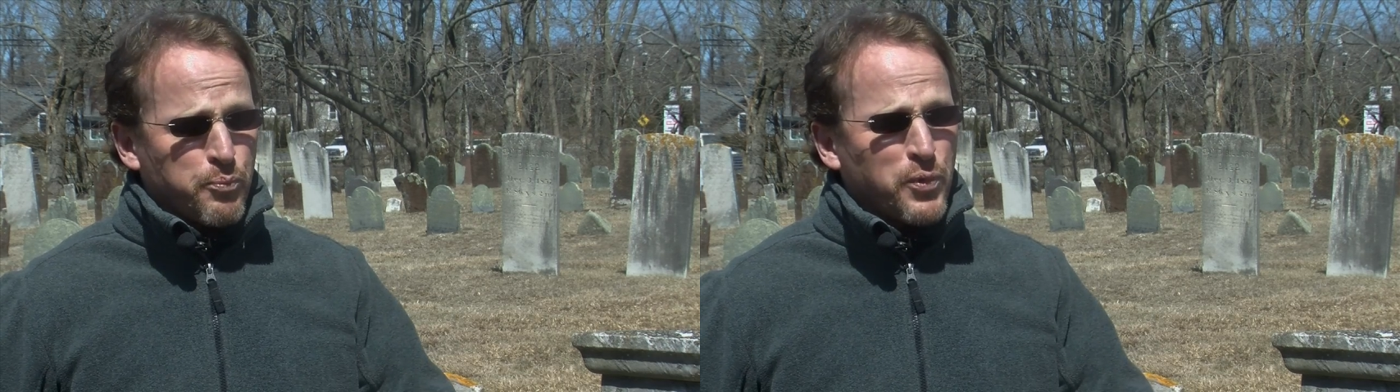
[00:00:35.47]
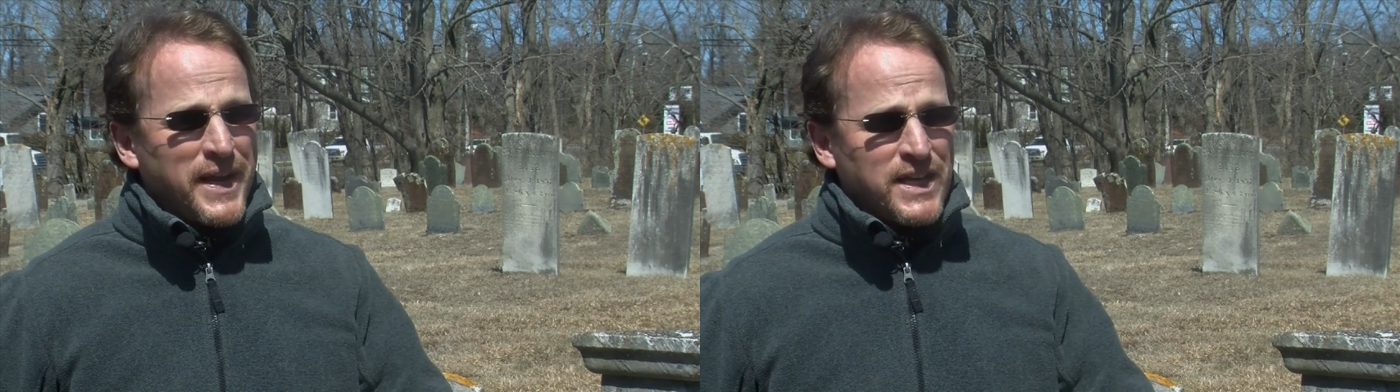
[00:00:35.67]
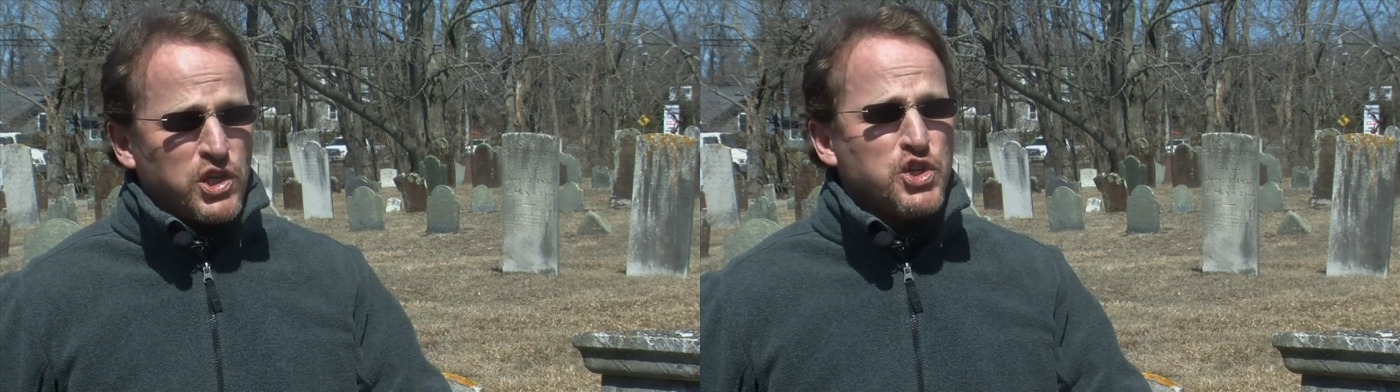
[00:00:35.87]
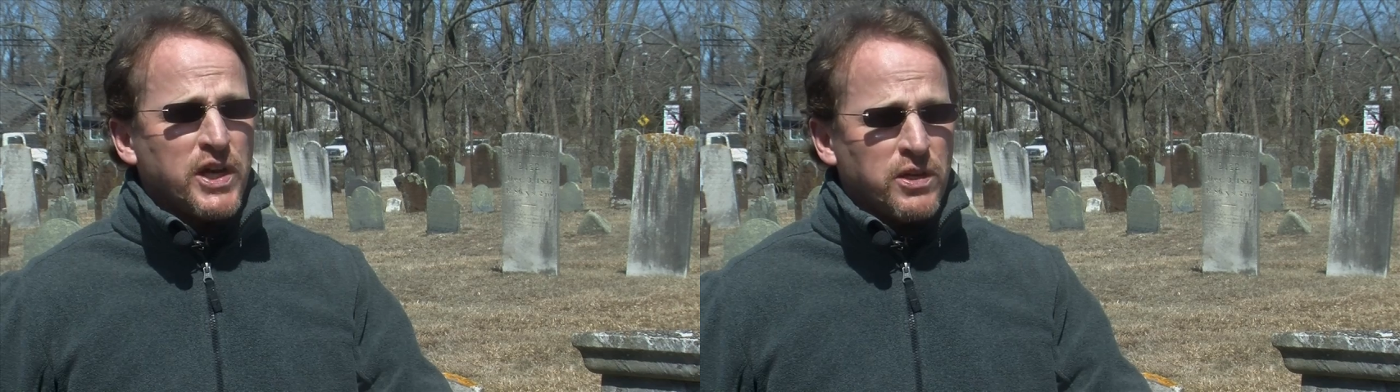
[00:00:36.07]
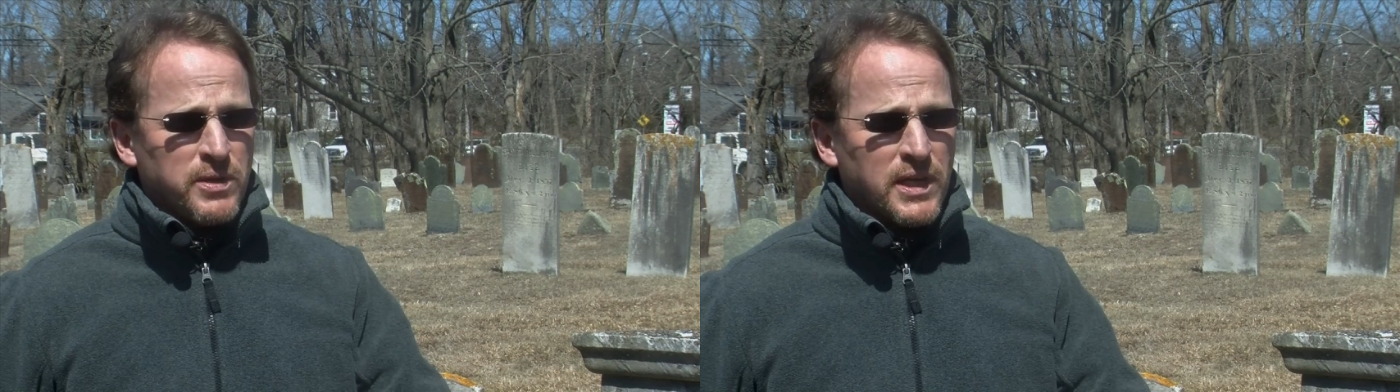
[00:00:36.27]
breakage
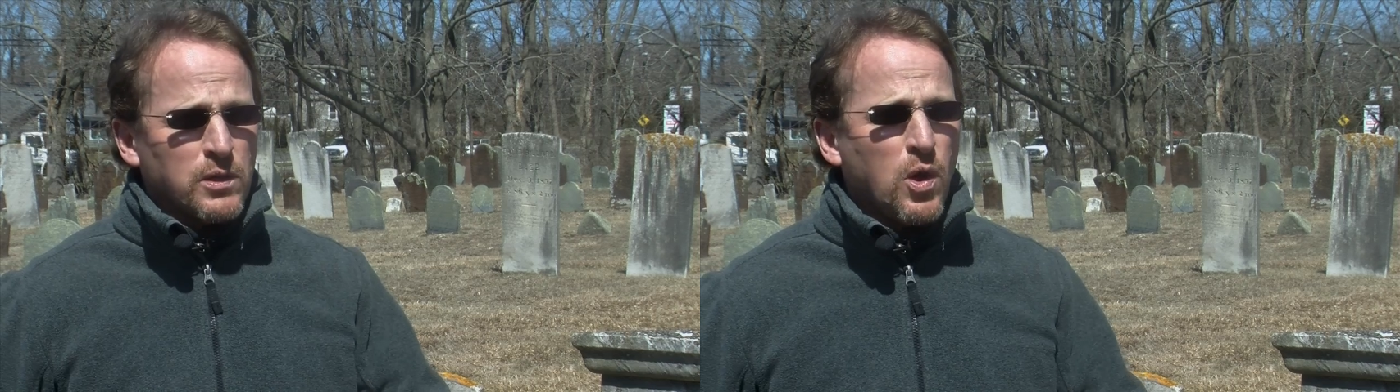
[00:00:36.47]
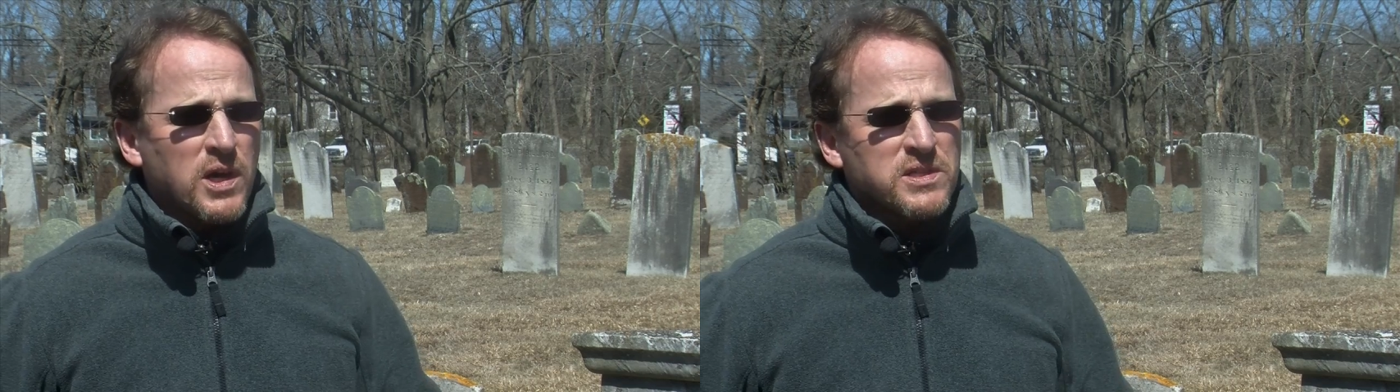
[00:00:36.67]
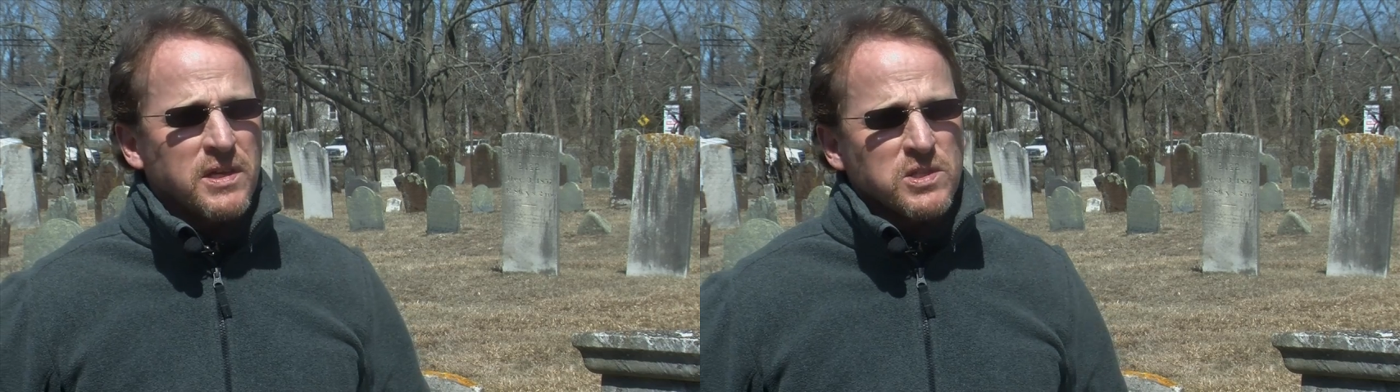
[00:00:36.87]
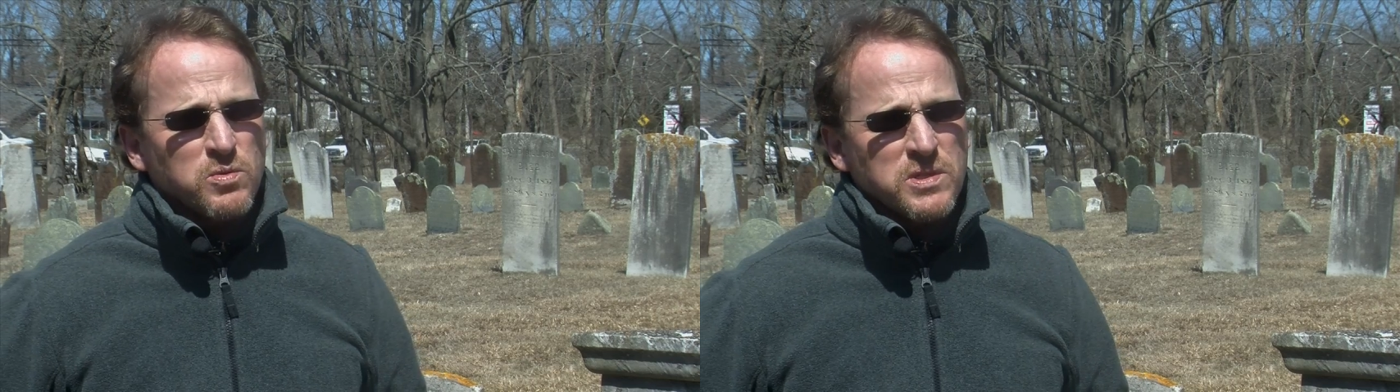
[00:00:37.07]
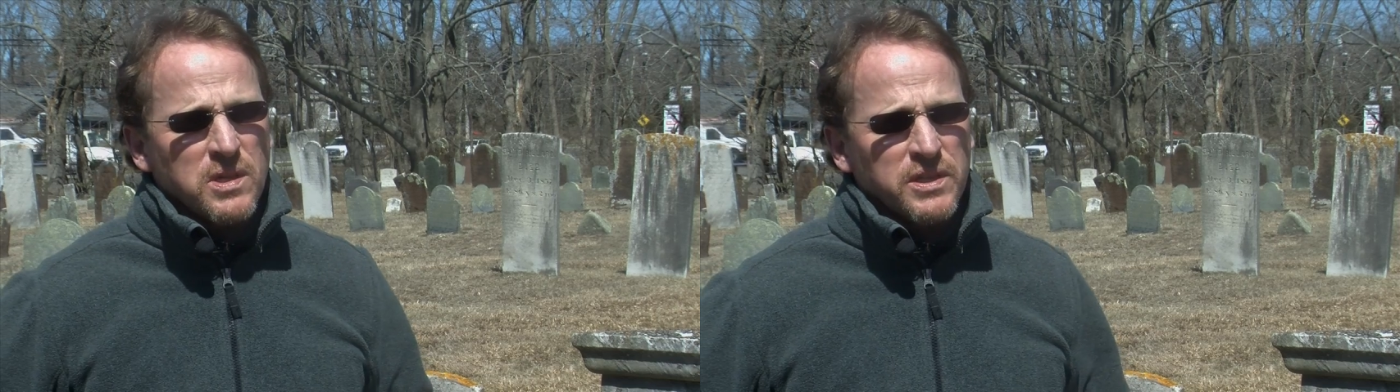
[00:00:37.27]
and you get loss as a
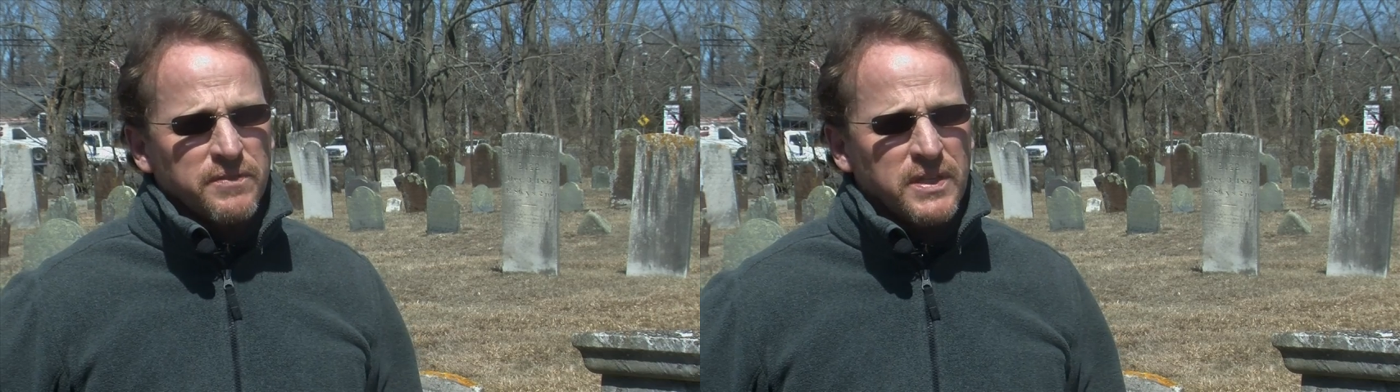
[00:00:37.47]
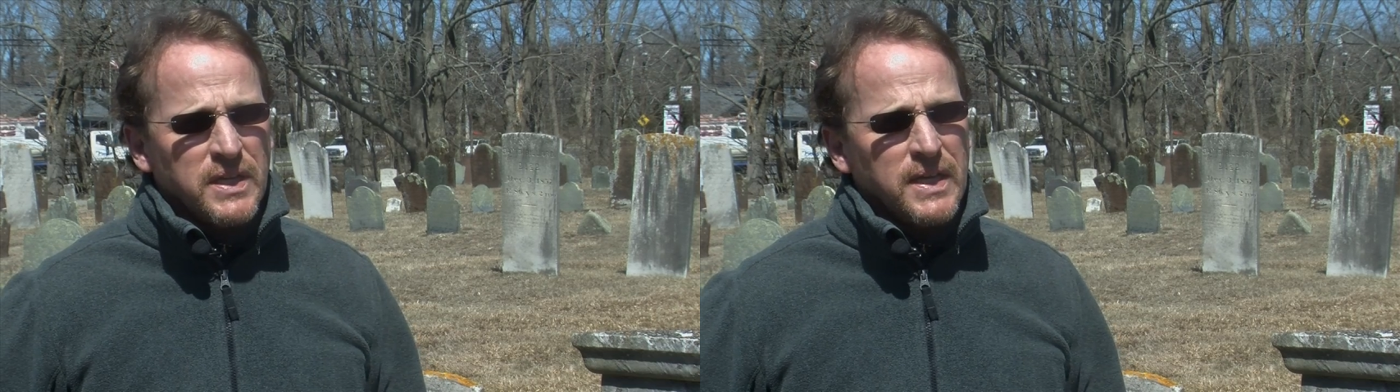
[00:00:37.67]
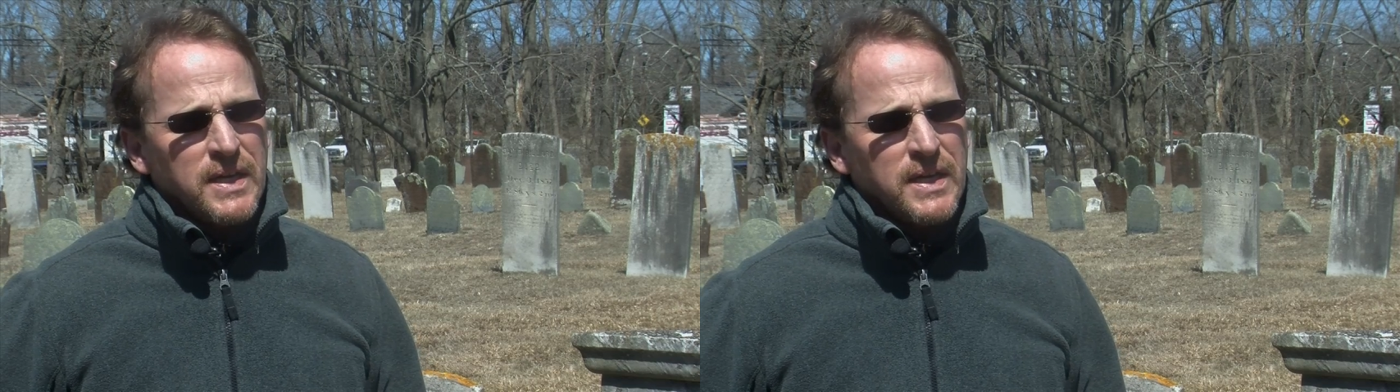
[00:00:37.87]
result of it.